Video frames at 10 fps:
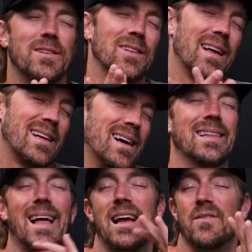They're like,
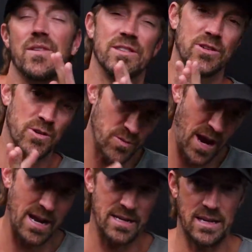life is
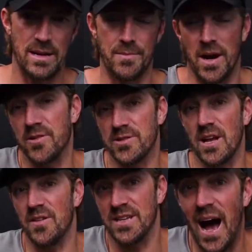great, but other
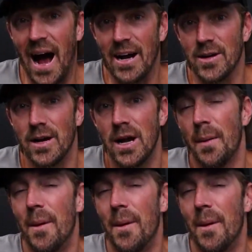stuff is higher,